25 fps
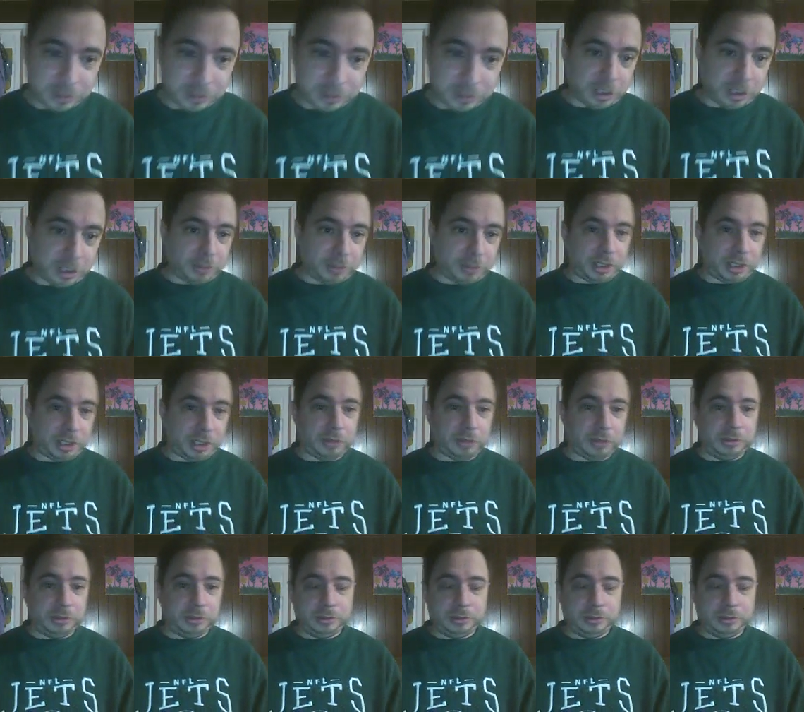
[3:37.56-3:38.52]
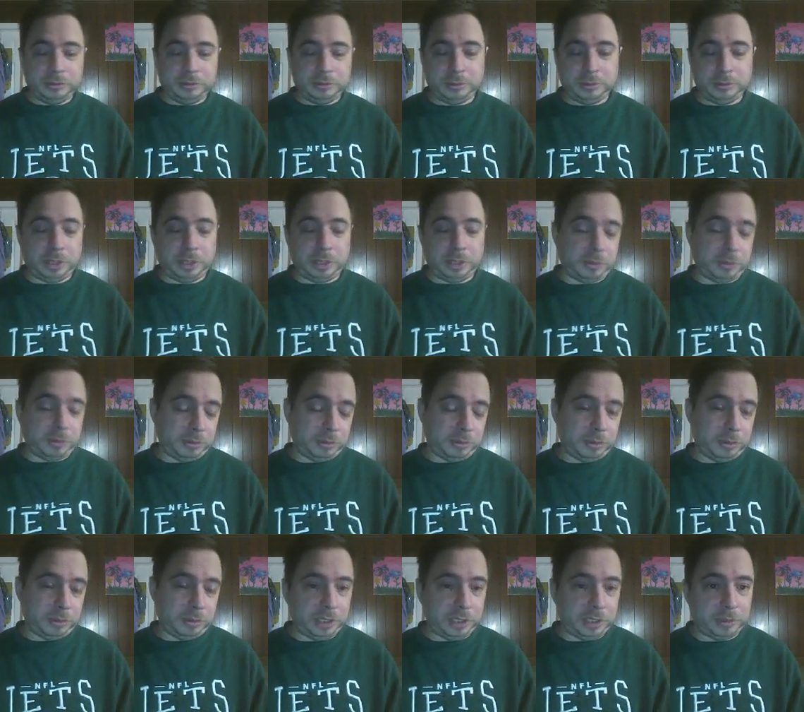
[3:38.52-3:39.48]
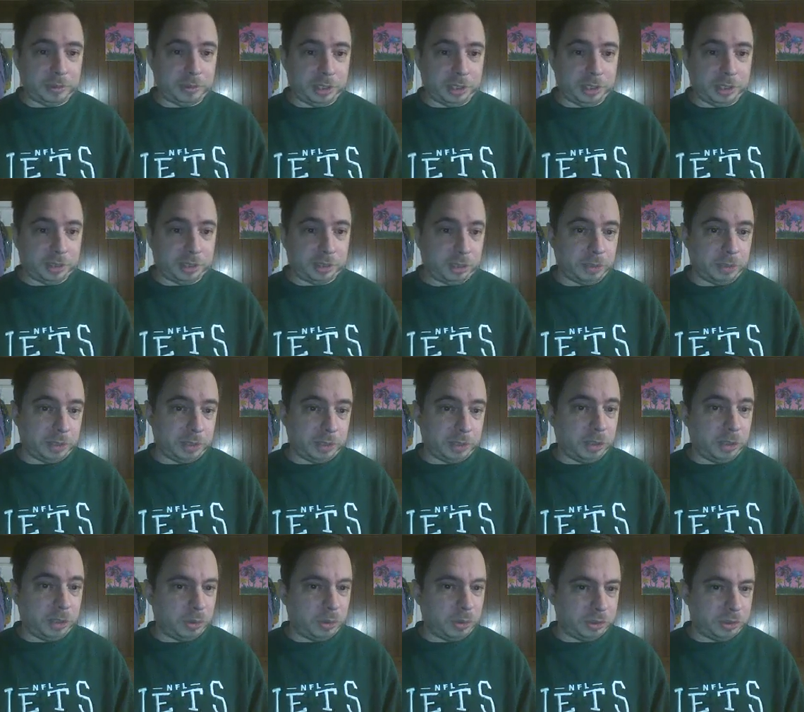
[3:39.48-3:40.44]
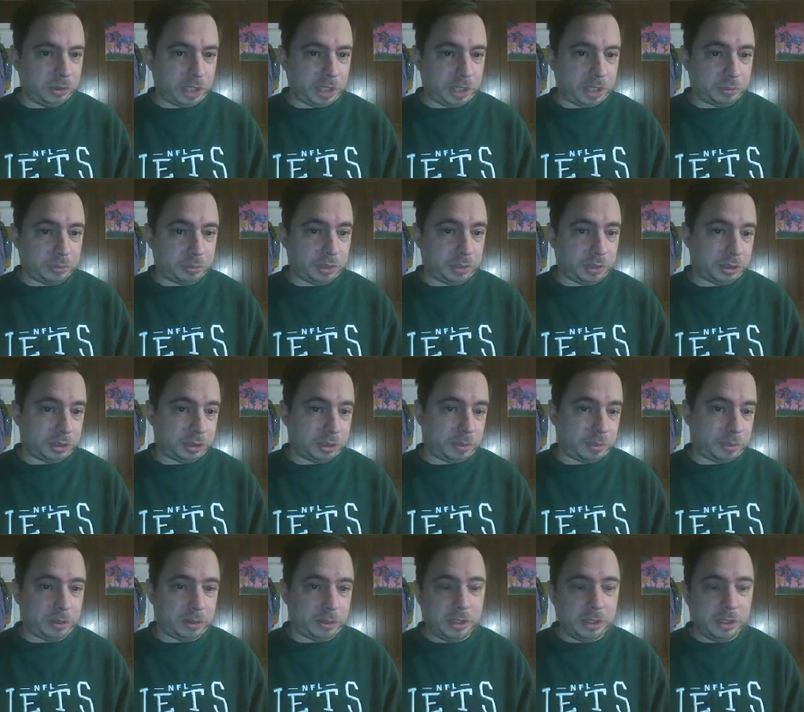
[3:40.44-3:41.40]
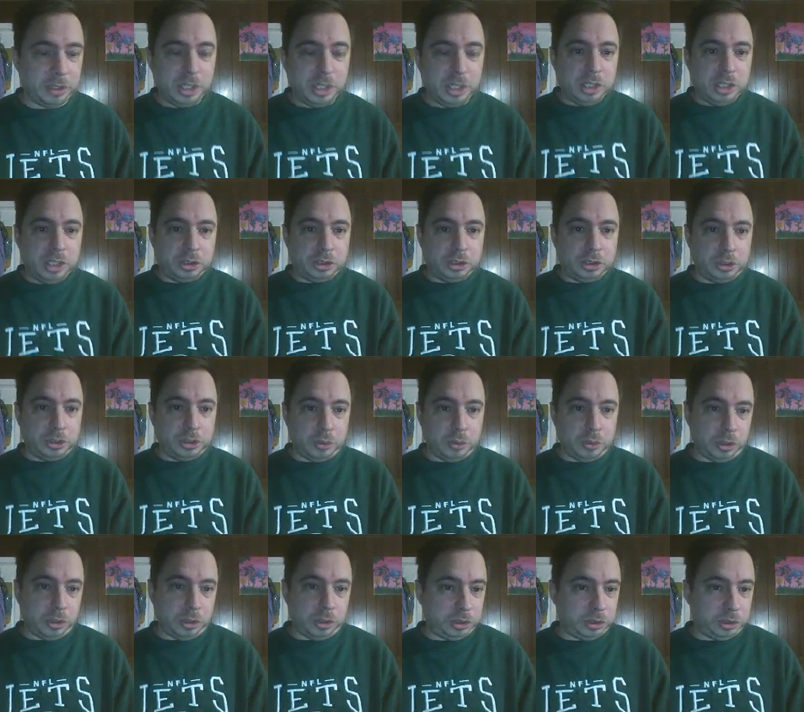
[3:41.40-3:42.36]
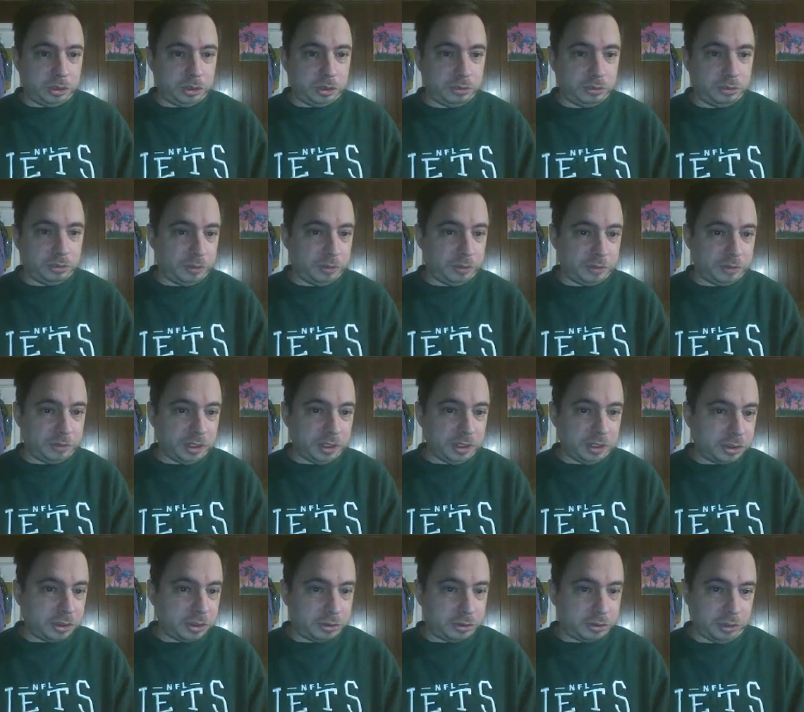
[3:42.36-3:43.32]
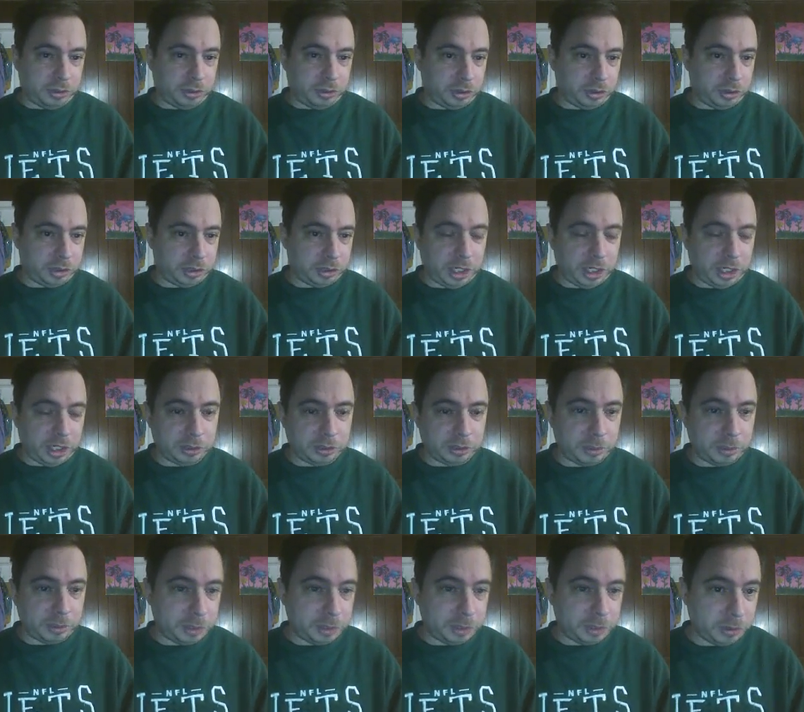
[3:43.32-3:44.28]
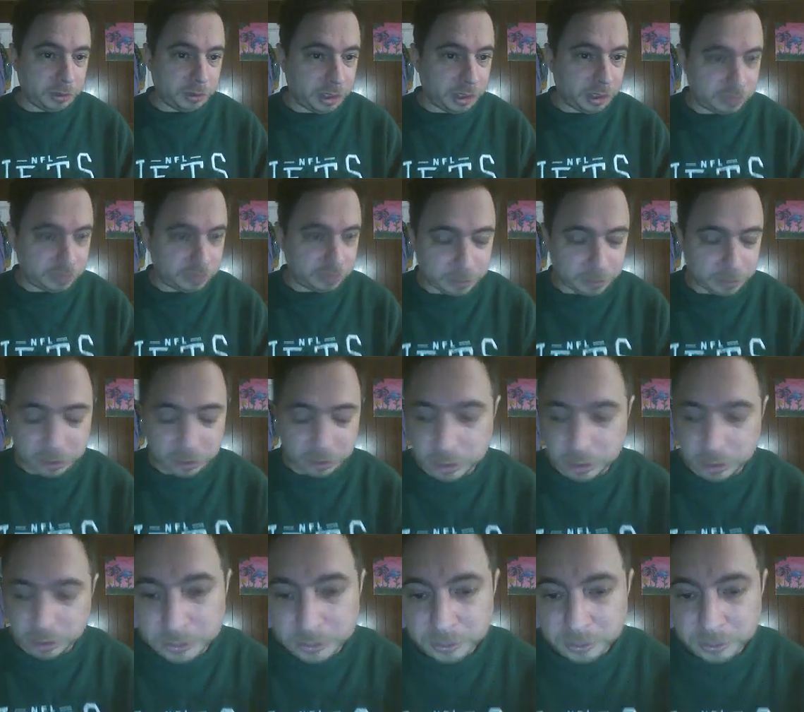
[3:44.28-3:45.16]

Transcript: it comes out. well, not when it comes out. When it go, goes down in price, about 200 250 300 dollars. Maybe she'll get it for me,